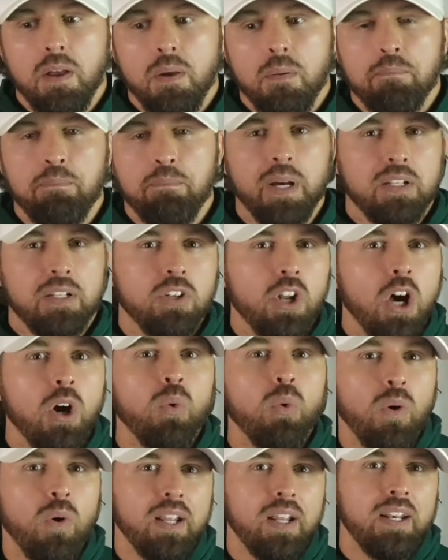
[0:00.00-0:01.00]
But no
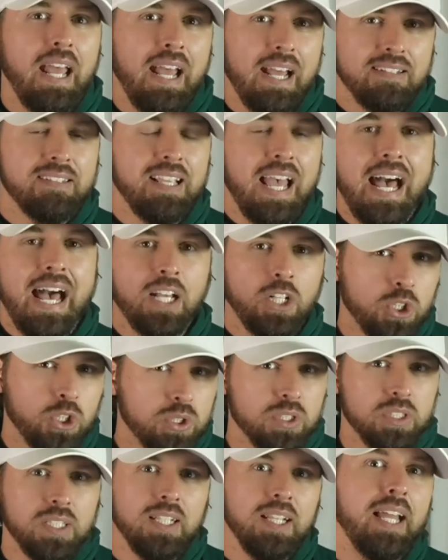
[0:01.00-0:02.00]
one has
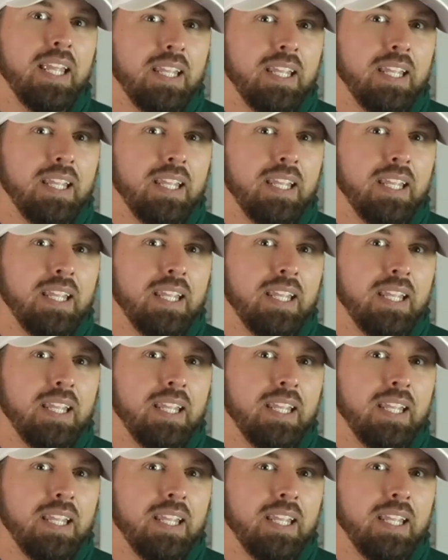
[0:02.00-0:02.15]
actually